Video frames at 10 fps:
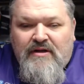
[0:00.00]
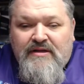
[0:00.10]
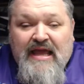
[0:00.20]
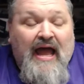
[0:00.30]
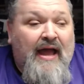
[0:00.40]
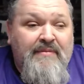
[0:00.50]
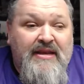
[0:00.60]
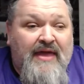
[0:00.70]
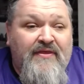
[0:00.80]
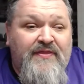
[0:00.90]
Yeah,
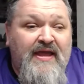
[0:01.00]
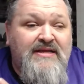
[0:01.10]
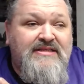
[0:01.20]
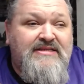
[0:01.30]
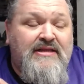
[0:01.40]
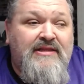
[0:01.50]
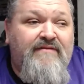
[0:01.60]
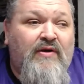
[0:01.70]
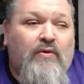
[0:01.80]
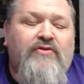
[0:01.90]
and the thing is, it's a
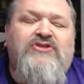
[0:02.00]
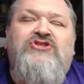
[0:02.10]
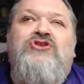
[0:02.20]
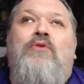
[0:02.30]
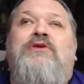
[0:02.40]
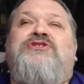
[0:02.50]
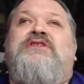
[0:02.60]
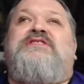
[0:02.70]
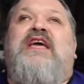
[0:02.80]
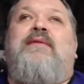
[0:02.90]
living world. There's so much to
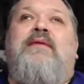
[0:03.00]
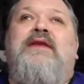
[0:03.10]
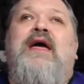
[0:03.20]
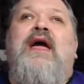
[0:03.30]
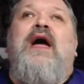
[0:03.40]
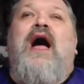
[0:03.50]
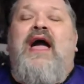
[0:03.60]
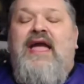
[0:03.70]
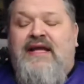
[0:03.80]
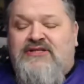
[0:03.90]
this game.
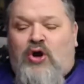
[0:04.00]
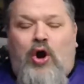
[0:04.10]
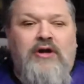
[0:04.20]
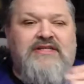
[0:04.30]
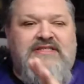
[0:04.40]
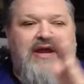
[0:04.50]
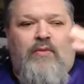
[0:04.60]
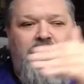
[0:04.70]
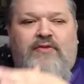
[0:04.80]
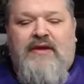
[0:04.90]
It's hard to stay in
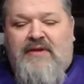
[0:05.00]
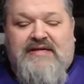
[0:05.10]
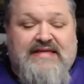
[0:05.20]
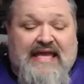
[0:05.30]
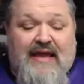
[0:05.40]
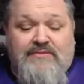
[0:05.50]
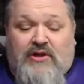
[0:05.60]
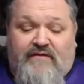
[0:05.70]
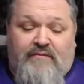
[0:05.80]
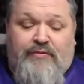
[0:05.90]
one thing because the game's
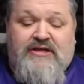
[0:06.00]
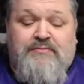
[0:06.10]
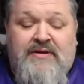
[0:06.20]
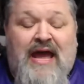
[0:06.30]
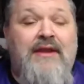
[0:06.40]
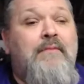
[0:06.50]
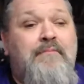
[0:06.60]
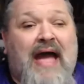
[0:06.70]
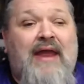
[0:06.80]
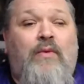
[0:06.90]
all over the place, but not in a
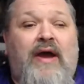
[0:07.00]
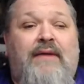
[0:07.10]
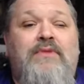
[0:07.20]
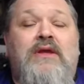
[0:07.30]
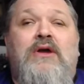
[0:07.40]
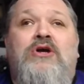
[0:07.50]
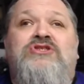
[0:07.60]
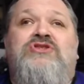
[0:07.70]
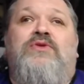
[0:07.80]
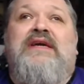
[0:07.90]
bad way.
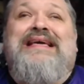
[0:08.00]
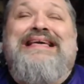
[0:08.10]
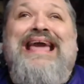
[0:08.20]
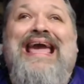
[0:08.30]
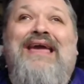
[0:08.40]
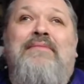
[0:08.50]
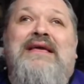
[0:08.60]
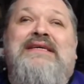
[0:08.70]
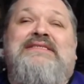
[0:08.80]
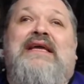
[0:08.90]
So the game
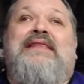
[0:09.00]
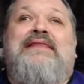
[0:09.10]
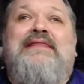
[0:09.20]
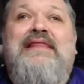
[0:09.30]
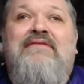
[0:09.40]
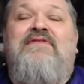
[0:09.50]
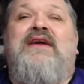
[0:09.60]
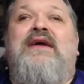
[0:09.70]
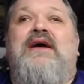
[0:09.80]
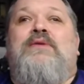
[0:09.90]
is a
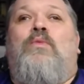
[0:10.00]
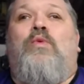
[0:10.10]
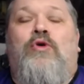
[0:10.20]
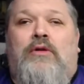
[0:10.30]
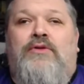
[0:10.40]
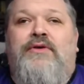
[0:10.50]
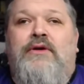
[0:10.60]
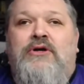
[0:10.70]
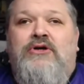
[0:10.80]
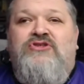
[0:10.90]
living world.
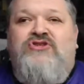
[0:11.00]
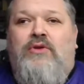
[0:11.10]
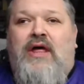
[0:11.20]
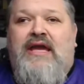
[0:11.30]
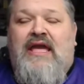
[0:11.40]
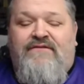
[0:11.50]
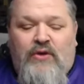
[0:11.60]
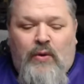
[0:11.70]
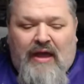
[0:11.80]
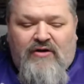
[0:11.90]
So, like, if
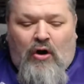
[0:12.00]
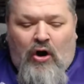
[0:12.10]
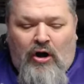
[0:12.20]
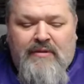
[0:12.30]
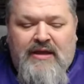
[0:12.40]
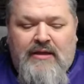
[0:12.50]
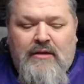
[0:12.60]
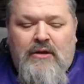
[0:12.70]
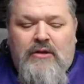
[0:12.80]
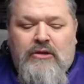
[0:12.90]
you have an army,
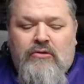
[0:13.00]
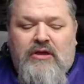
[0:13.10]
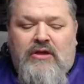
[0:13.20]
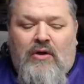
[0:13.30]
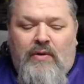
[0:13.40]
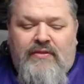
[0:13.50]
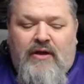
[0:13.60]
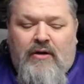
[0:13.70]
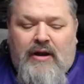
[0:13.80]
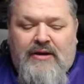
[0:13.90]
you can go in
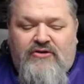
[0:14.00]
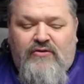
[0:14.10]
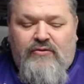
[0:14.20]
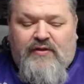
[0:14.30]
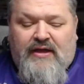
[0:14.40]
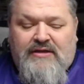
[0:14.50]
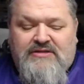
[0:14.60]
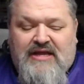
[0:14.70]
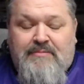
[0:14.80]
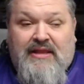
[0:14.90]
there and do
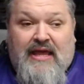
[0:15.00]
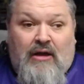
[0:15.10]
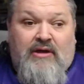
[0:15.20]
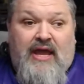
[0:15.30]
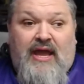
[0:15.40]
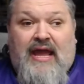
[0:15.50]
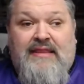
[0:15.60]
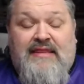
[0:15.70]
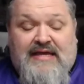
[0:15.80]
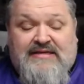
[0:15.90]
things and be like, okay,
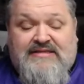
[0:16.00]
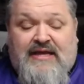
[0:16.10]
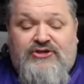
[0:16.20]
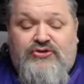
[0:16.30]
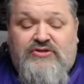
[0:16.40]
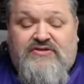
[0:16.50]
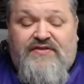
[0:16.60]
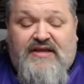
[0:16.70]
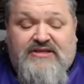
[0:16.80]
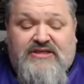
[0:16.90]
and this, and choose for
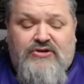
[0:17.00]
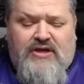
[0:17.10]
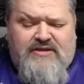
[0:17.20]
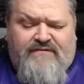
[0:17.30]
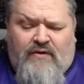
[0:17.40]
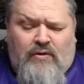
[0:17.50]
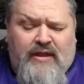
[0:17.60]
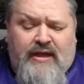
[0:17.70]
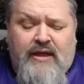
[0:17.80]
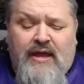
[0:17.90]
this, and you get to vote
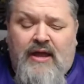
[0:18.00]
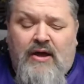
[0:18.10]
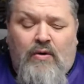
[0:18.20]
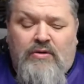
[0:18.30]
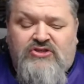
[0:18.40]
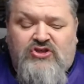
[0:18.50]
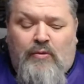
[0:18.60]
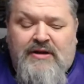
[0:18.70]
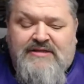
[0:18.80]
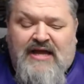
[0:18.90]
like so
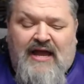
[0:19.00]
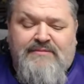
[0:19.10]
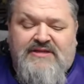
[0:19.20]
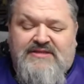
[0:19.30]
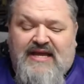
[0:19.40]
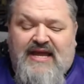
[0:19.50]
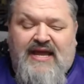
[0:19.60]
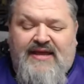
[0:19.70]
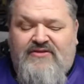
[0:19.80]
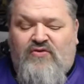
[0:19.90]
many times a
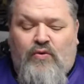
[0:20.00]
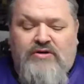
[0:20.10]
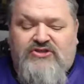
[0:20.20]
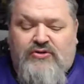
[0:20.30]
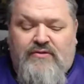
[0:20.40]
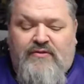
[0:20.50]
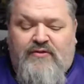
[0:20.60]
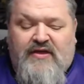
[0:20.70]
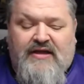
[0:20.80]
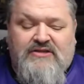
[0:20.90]
day towards certain
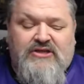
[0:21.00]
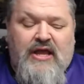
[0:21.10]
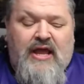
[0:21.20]
things.